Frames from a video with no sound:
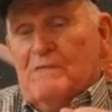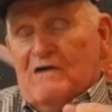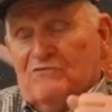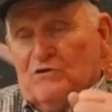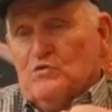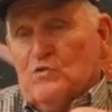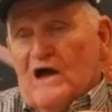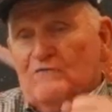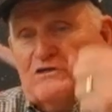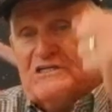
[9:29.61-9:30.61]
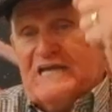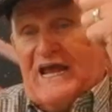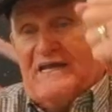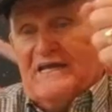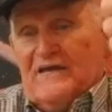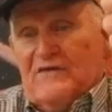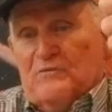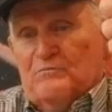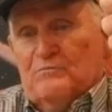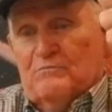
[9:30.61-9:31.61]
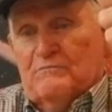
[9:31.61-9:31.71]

my first wife, was standing in the